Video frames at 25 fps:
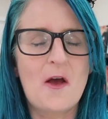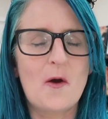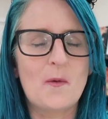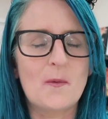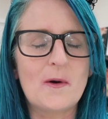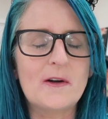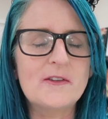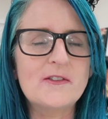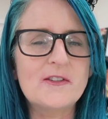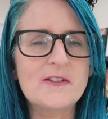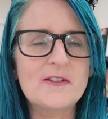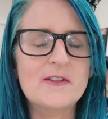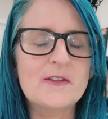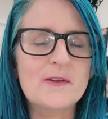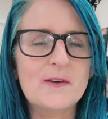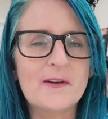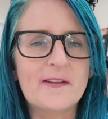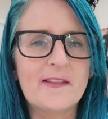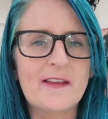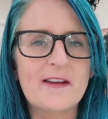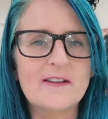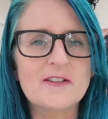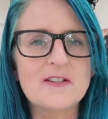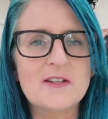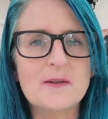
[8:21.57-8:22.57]
While she's doing
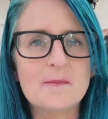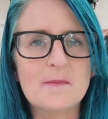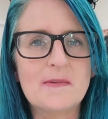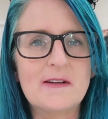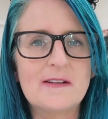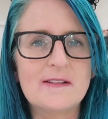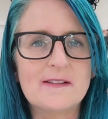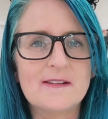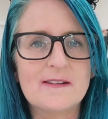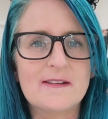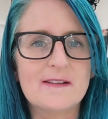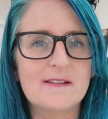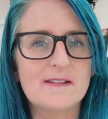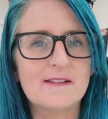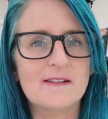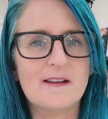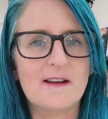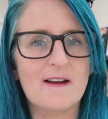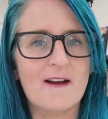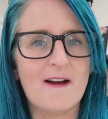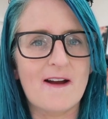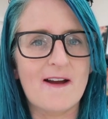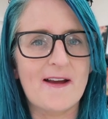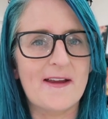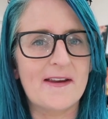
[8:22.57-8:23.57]
that, she meets this
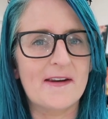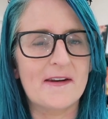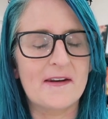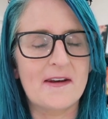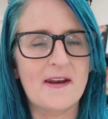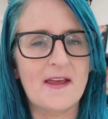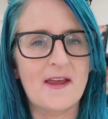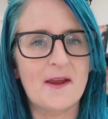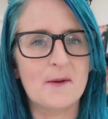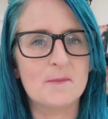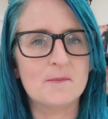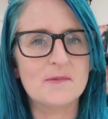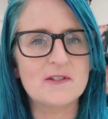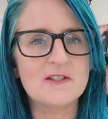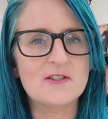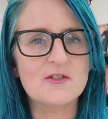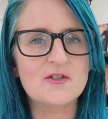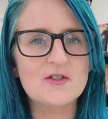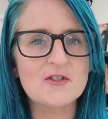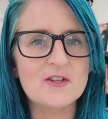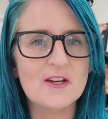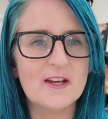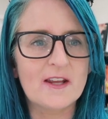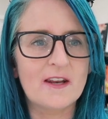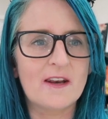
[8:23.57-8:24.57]
guy named
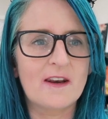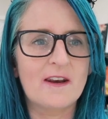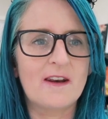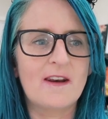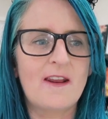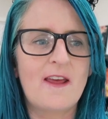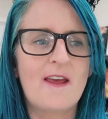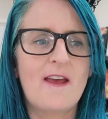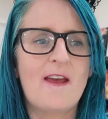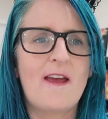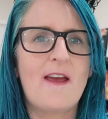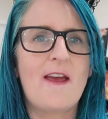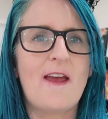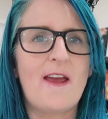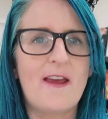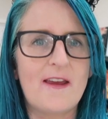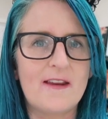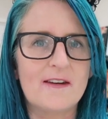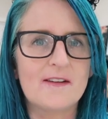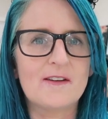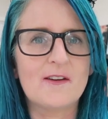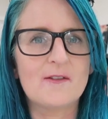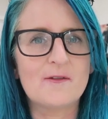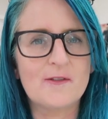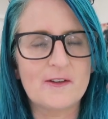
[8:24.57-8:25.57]
Jin
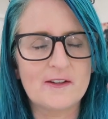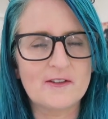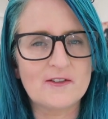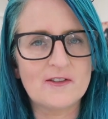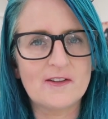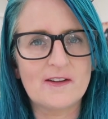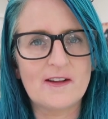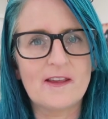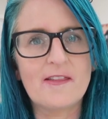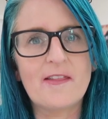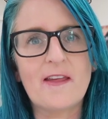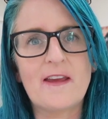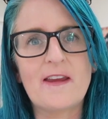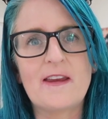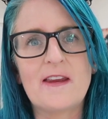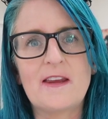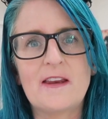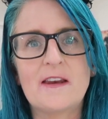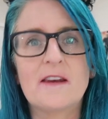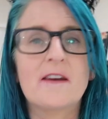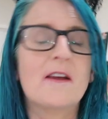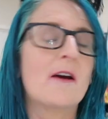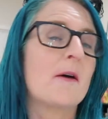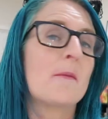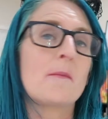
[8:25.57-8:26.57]
and eventually they
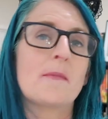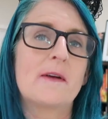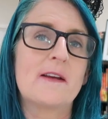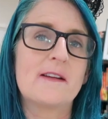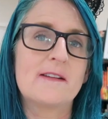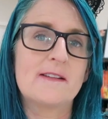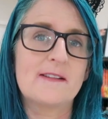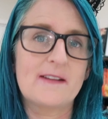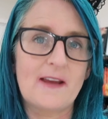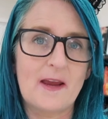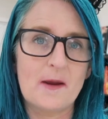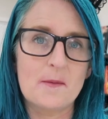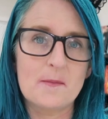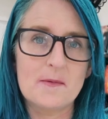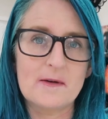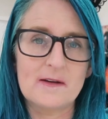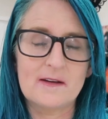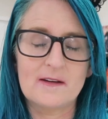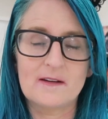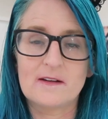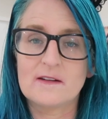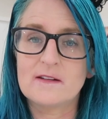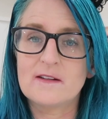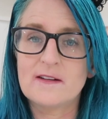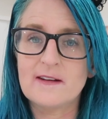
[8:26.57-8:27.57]
end up
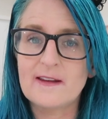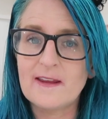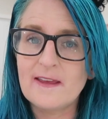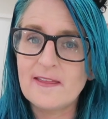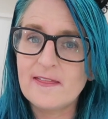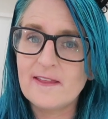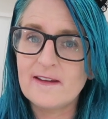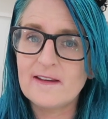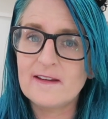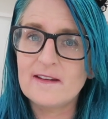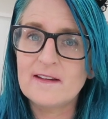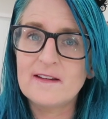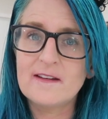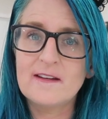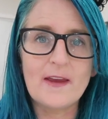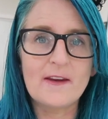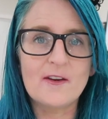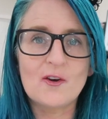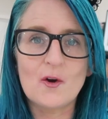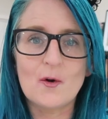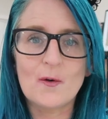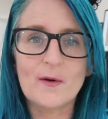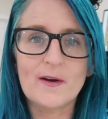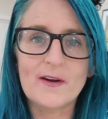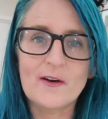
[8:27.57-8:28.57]
escaping together
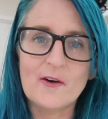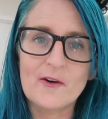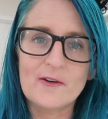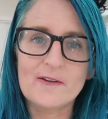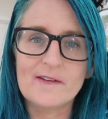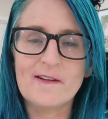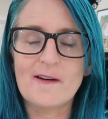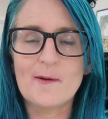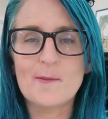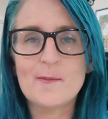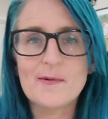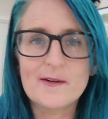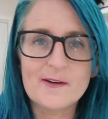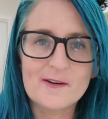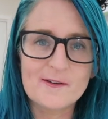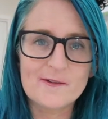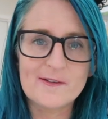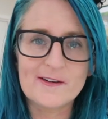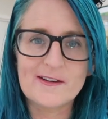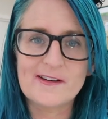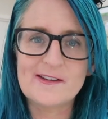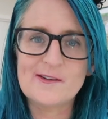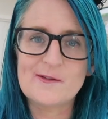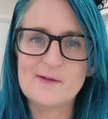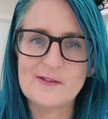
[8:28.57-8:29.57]
and going on a bit of
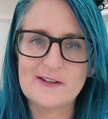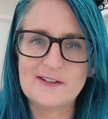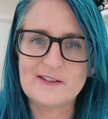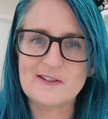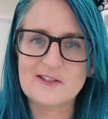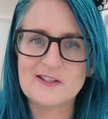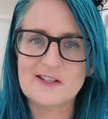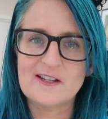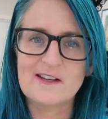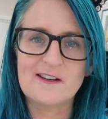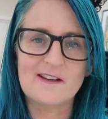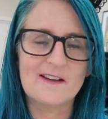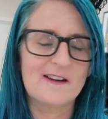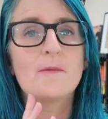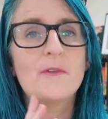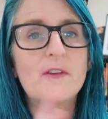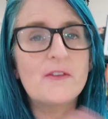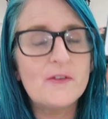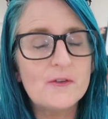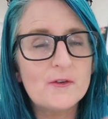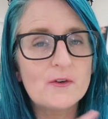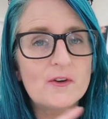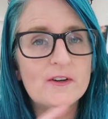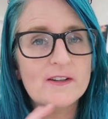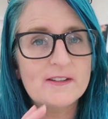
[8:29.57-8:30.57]
an adventure. The
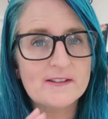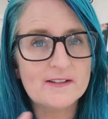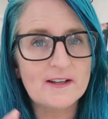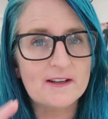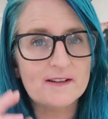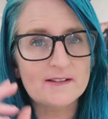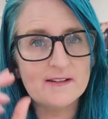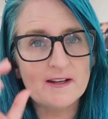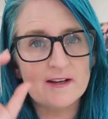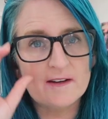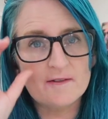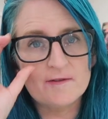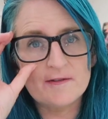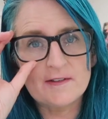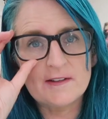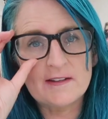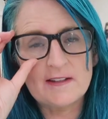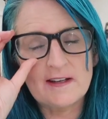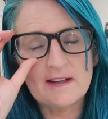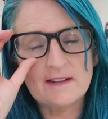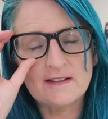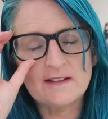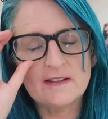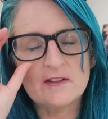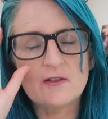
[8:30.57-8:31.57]
story does have
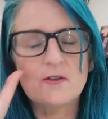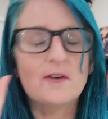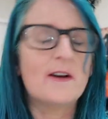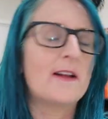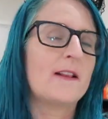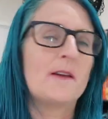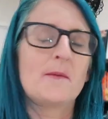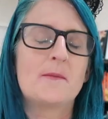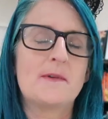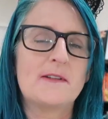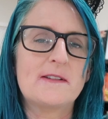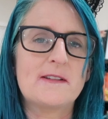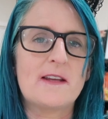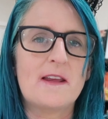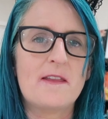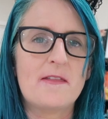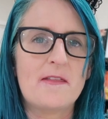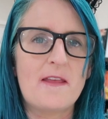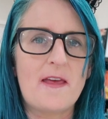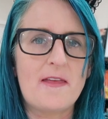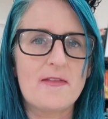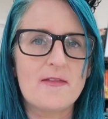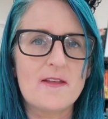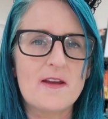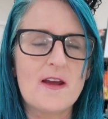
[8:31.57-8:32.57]
fantastical elements in
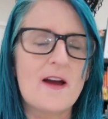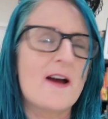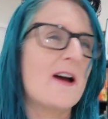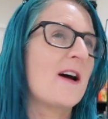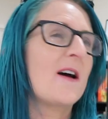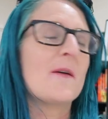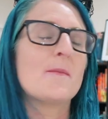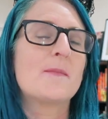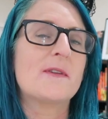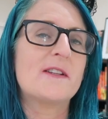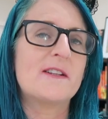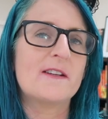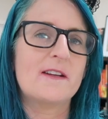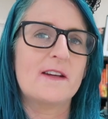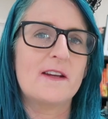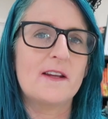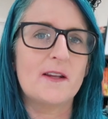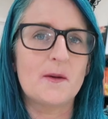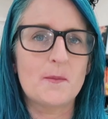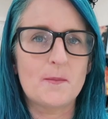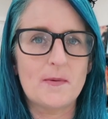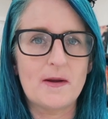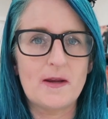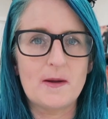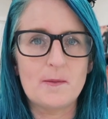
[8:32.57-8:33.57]
that there are
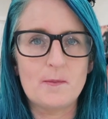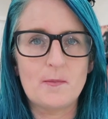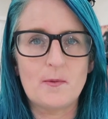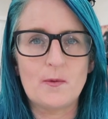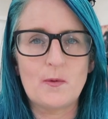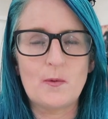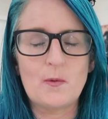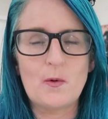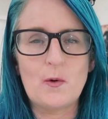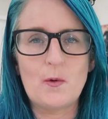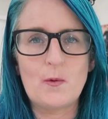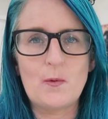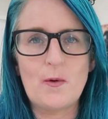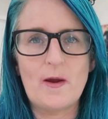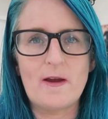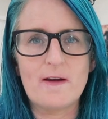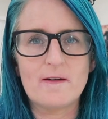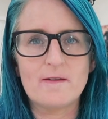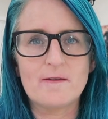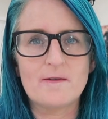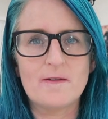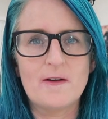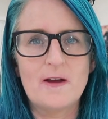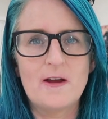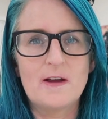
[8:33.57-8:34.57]
particular people who
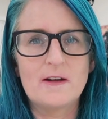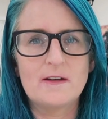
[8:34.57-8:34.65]
have